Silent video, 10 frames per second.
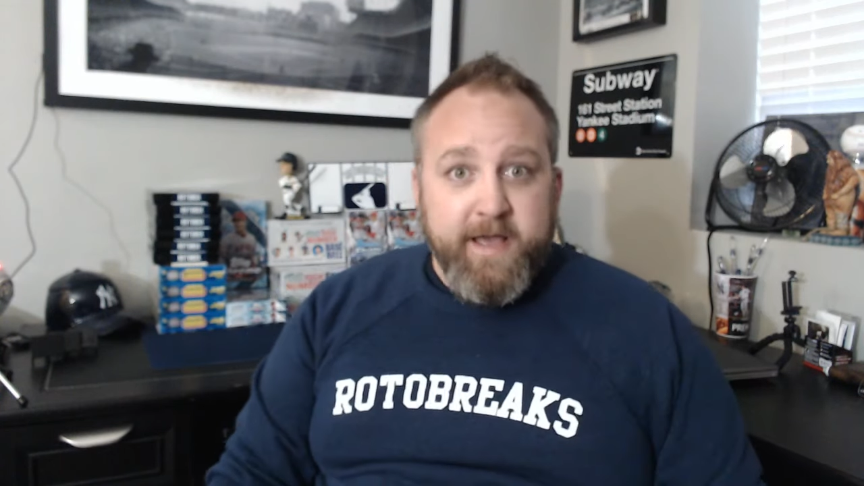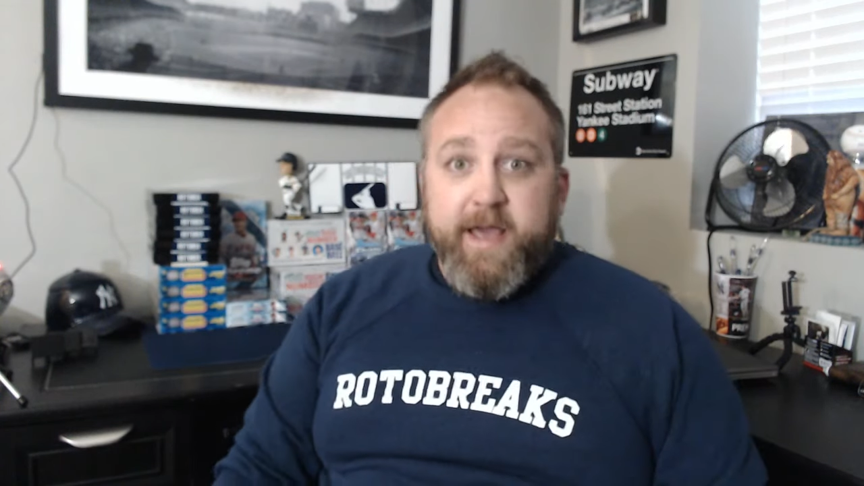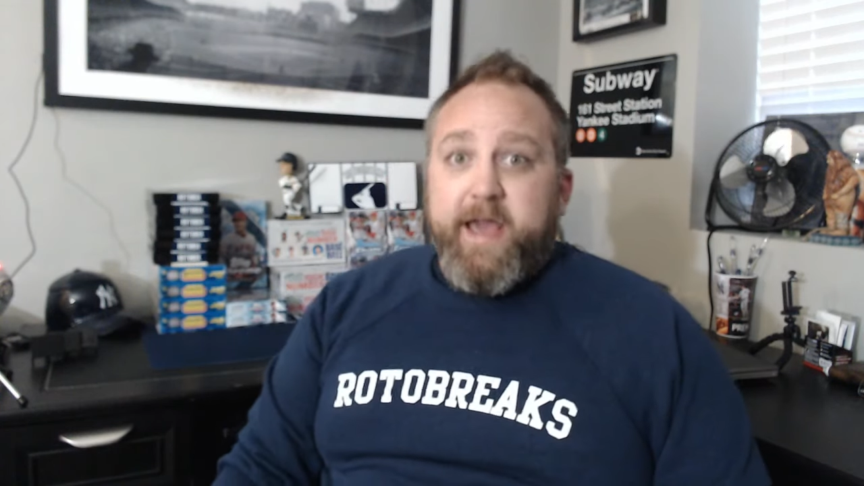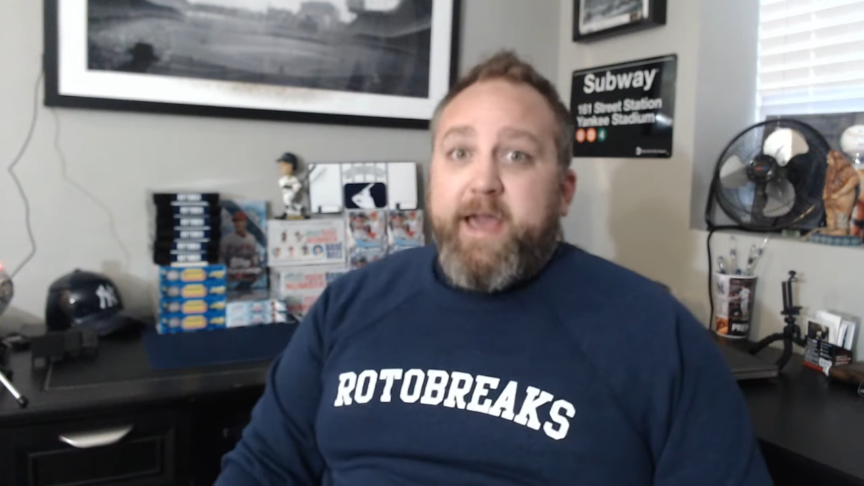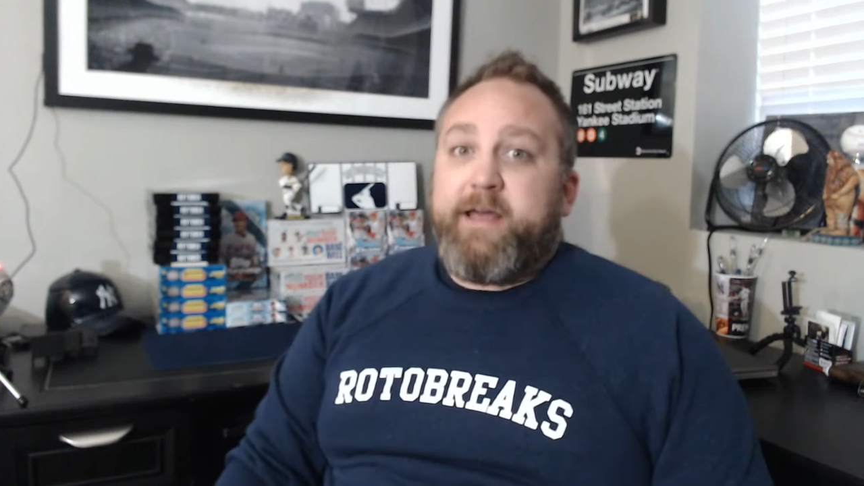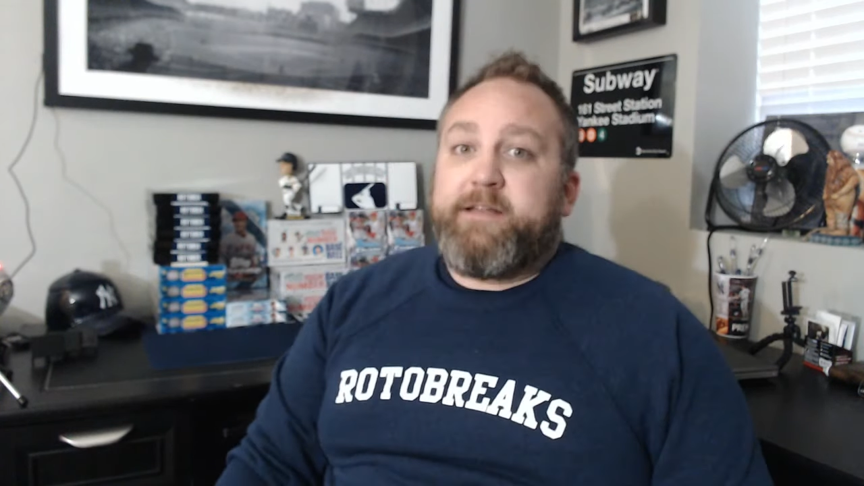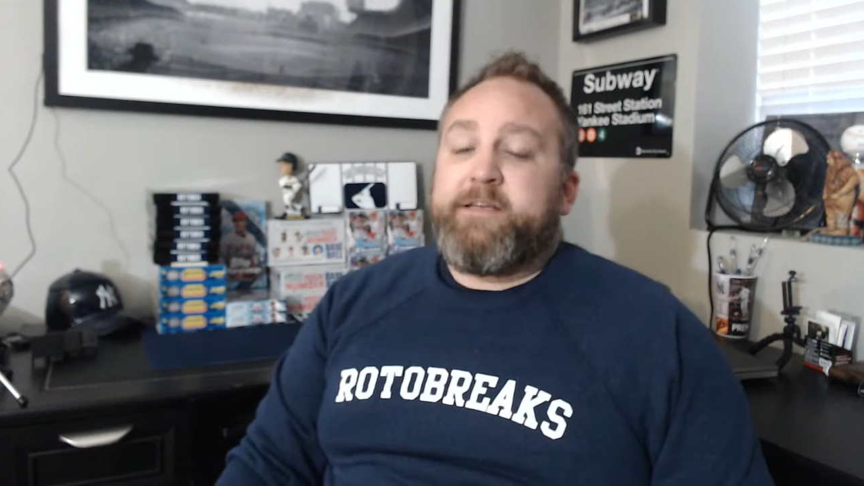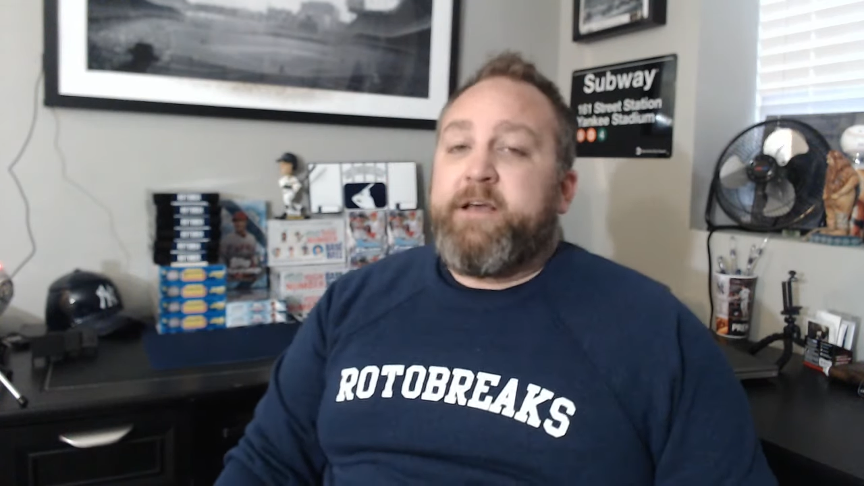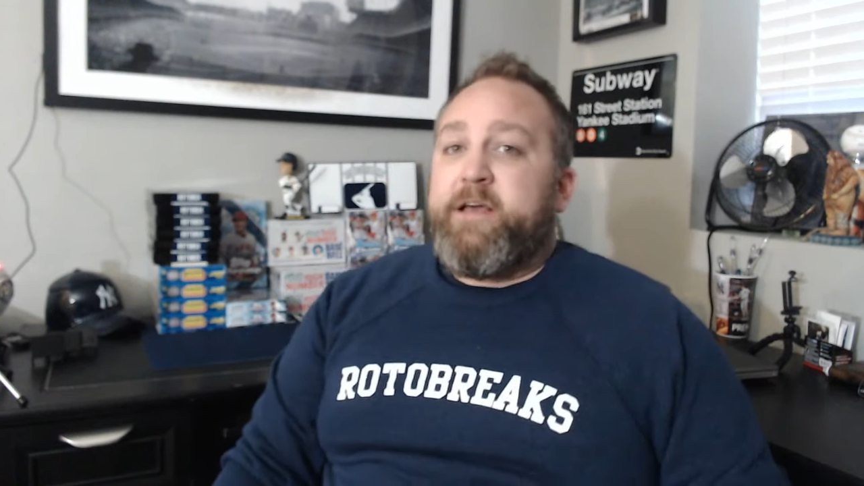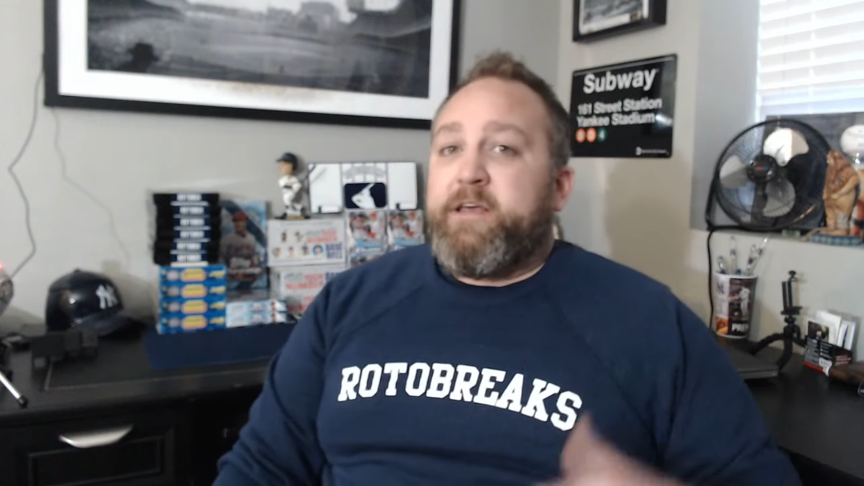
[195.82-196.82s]
and
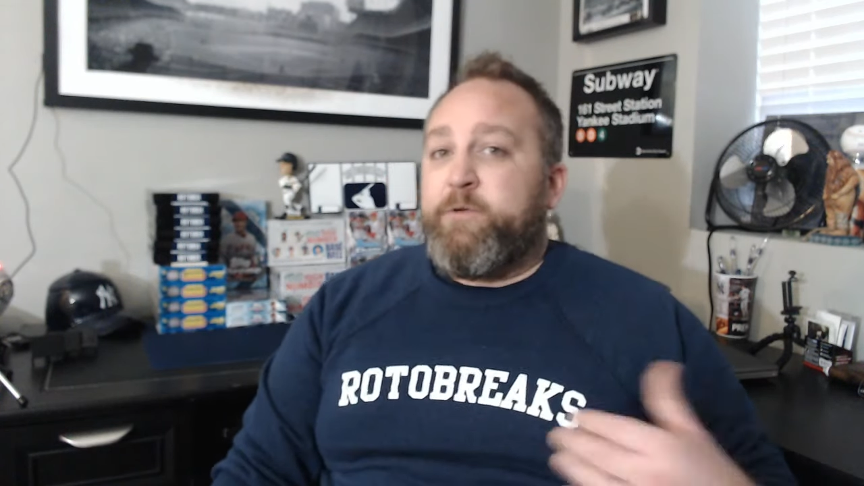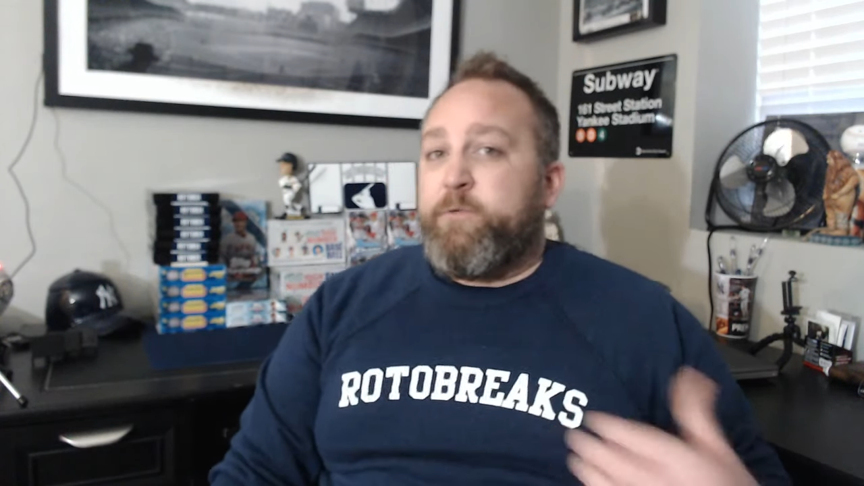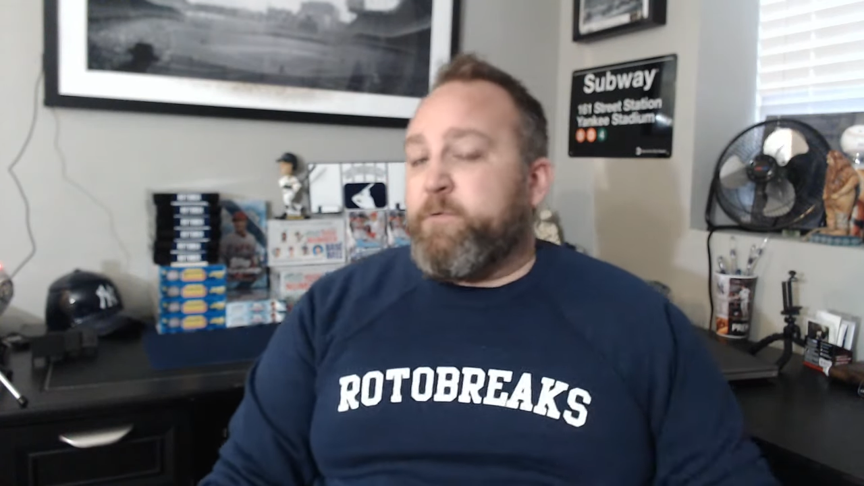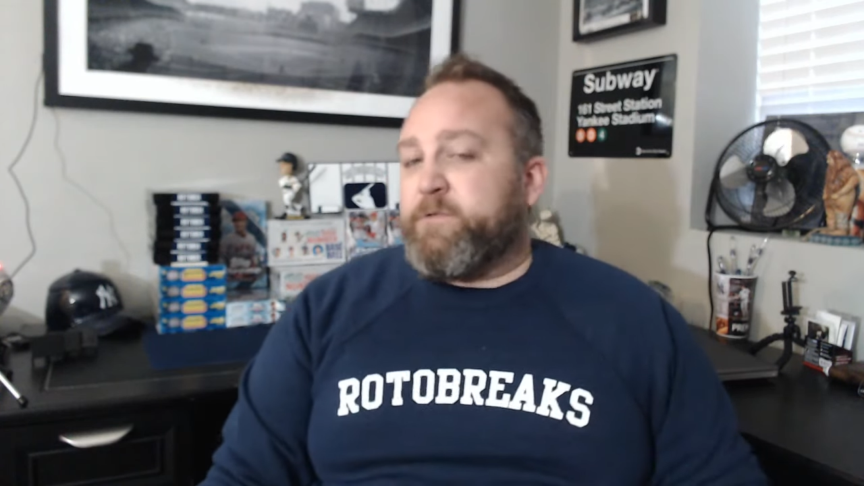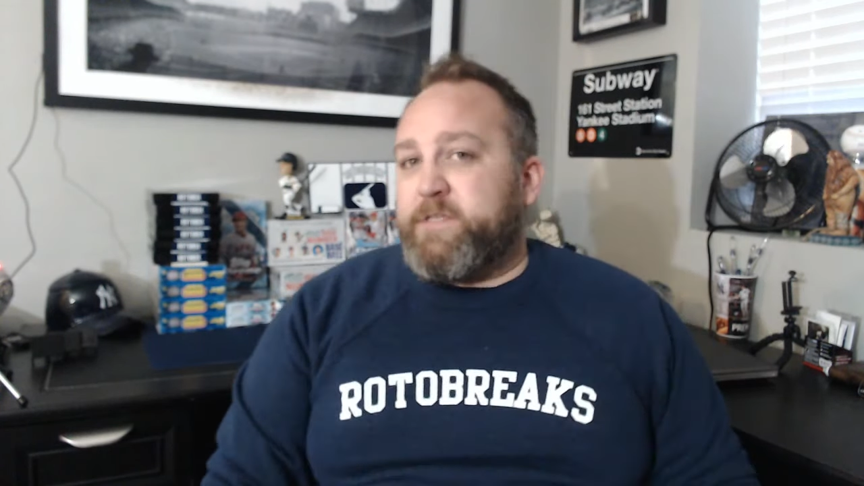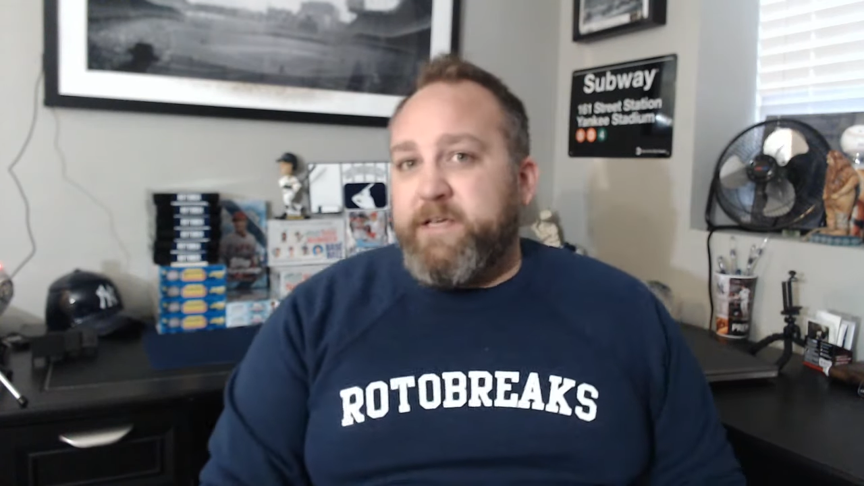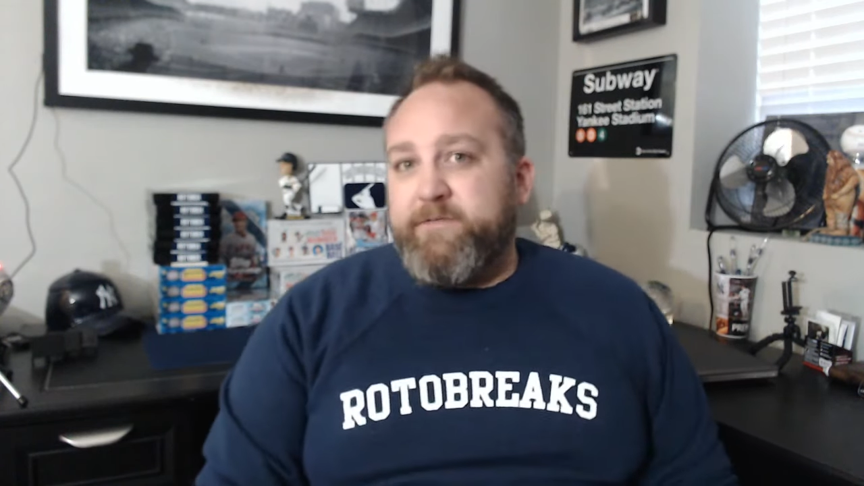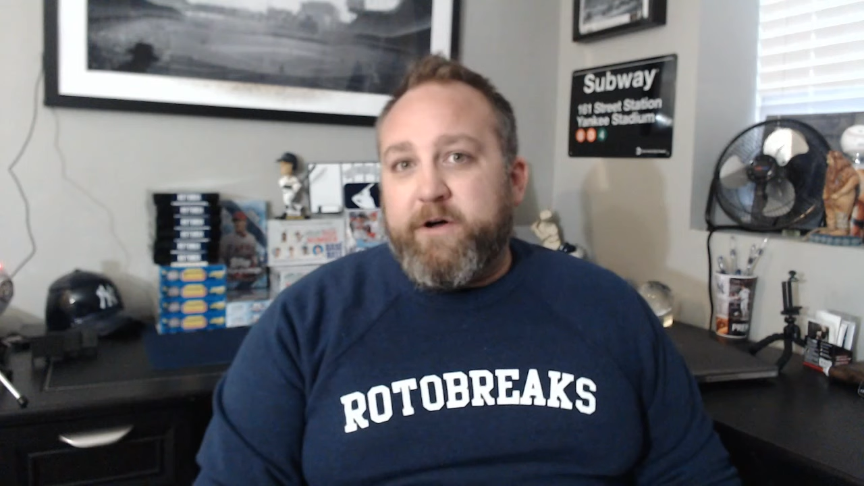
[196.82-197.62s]
you will receive